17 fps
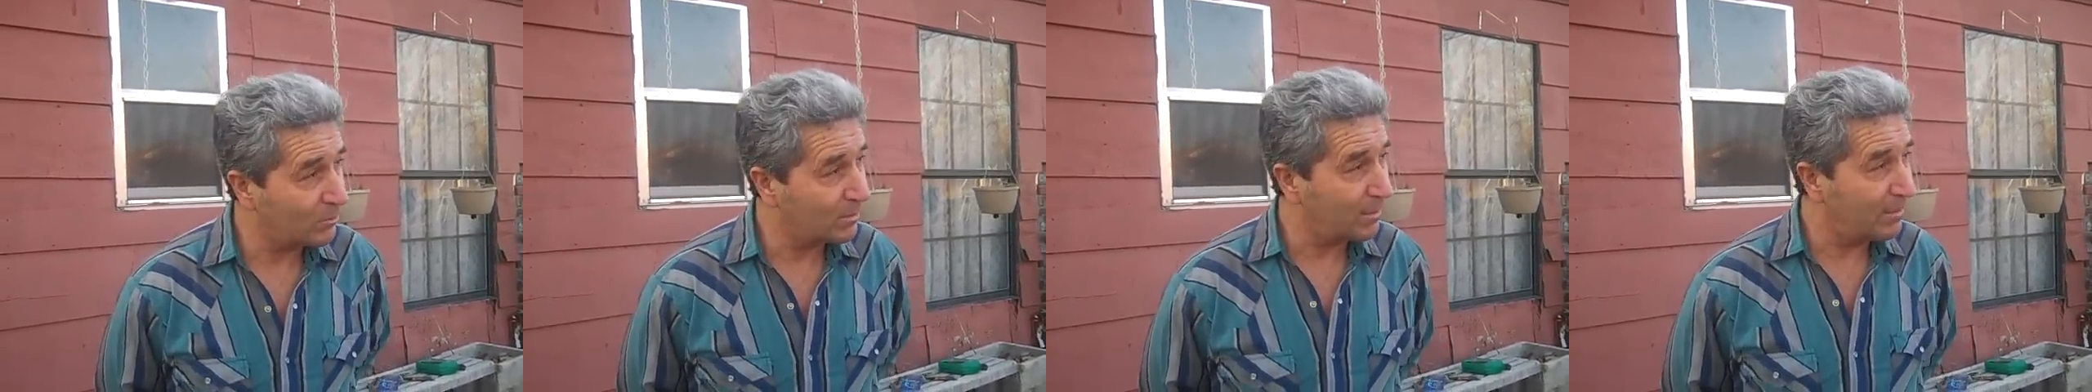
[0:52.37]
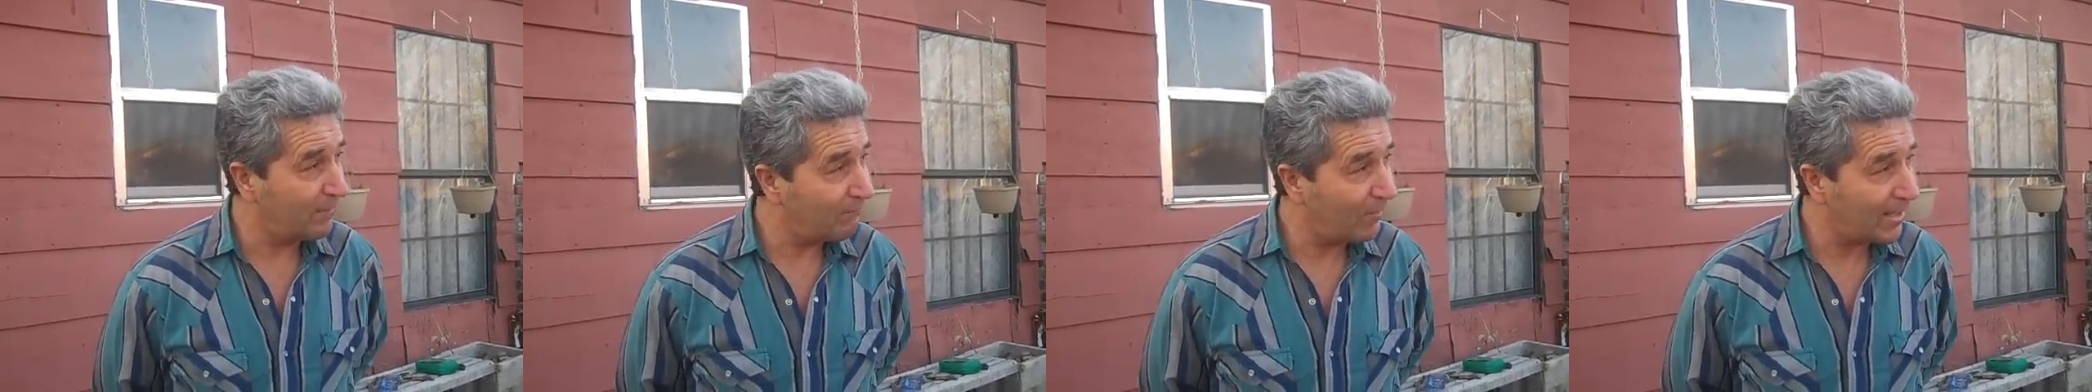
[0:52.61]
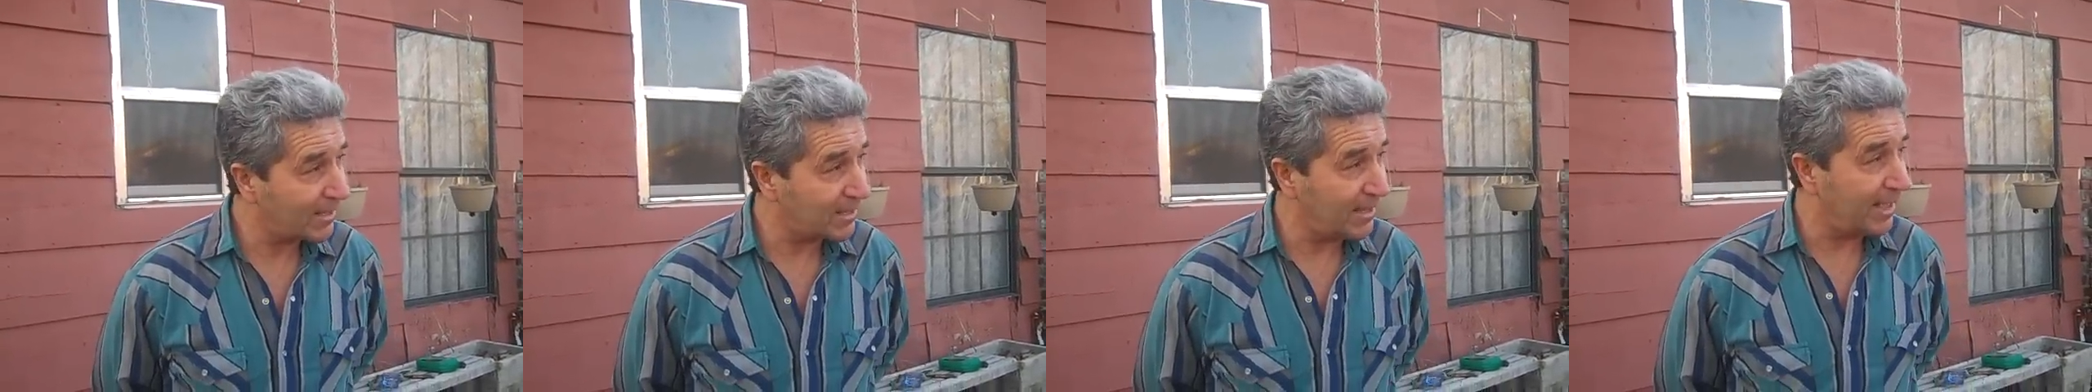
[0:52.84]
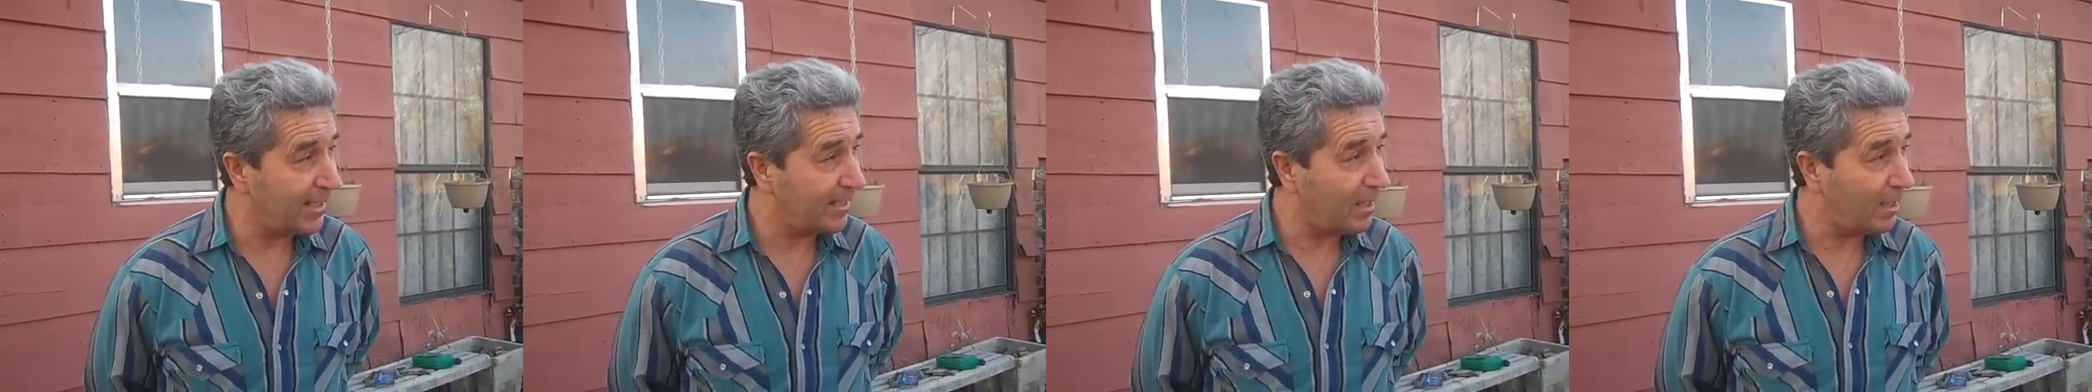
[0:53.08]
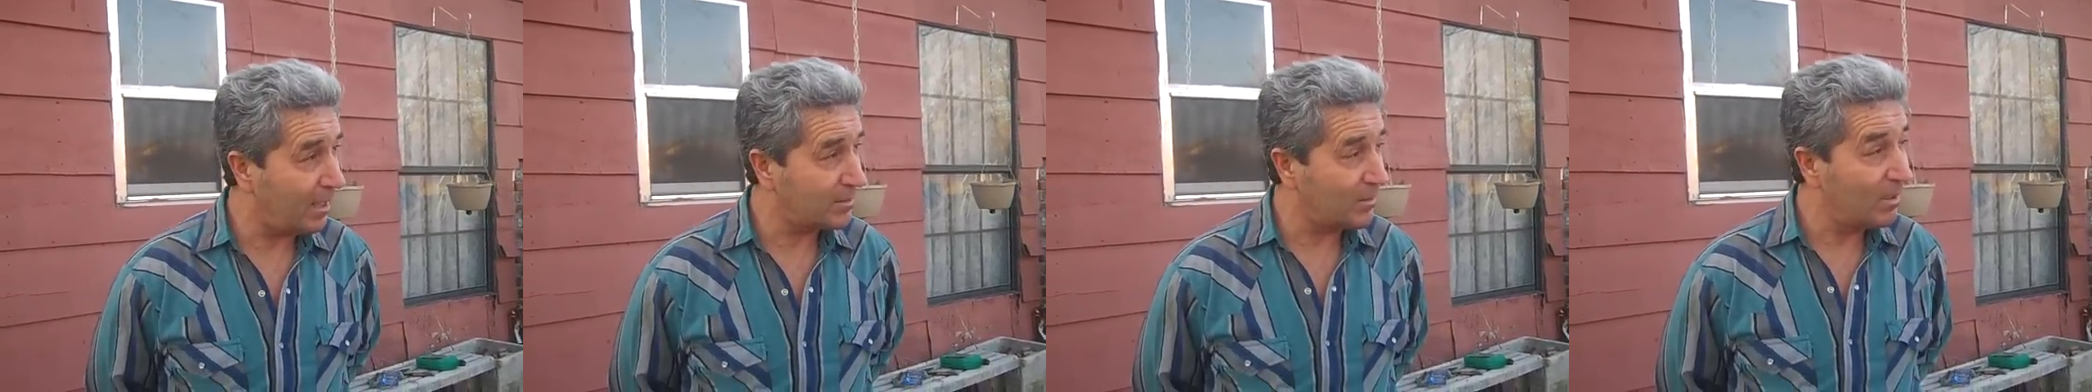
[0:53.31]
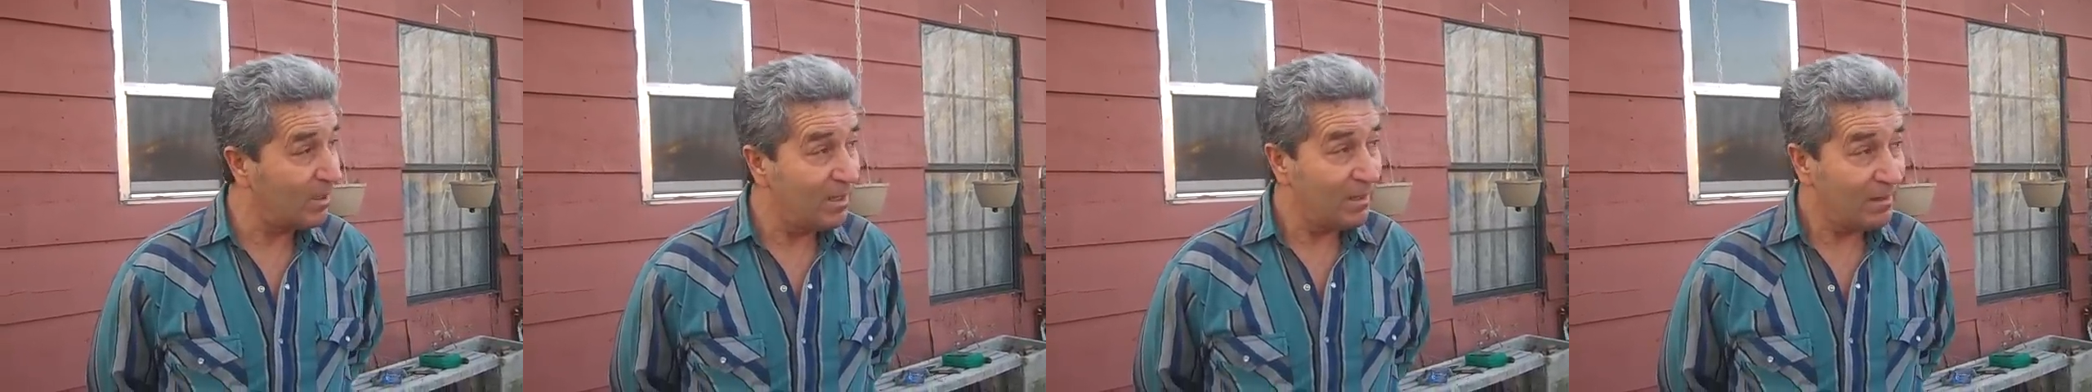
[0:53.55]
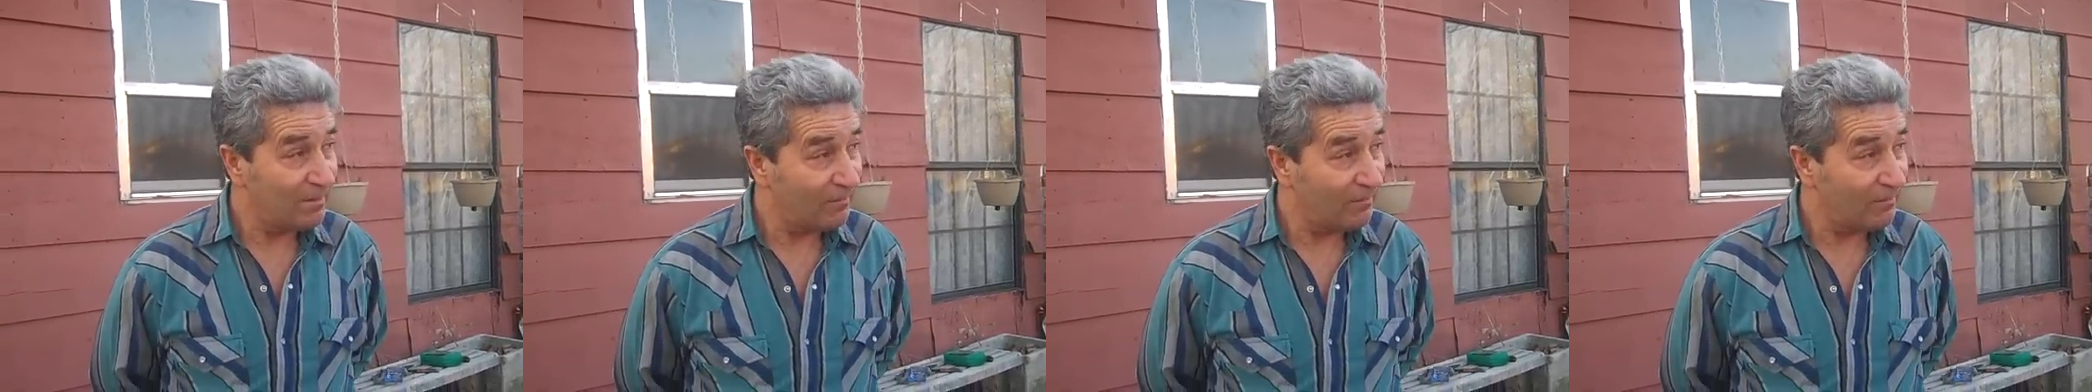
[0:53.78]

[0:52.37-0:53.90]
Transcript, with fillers: with an infection out of the hospital.